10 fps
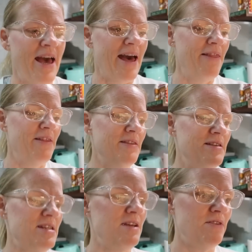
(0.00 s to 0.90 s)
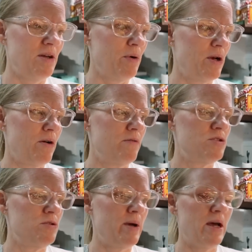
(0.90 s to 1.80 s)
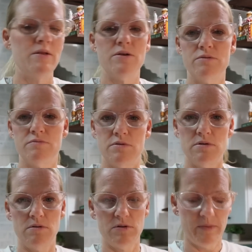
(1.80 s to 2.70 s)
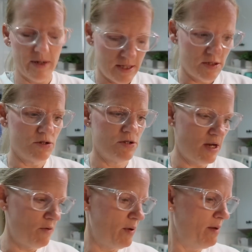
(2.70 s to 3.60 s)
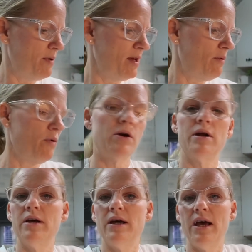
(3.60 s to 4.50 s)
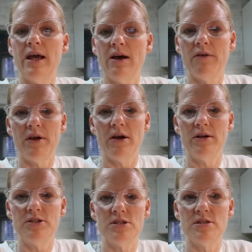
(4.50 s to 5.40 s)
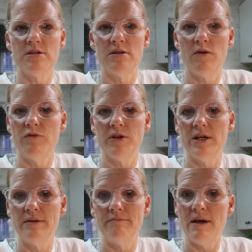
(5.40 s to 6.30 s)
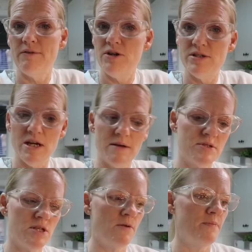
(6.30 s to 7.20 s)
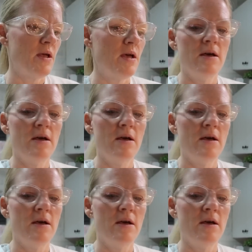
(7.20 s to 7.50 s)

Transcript: And then this evening we're going to go over to my other, to my sister's Airbnb and we're going to hang out there and just hopefully have a good time. So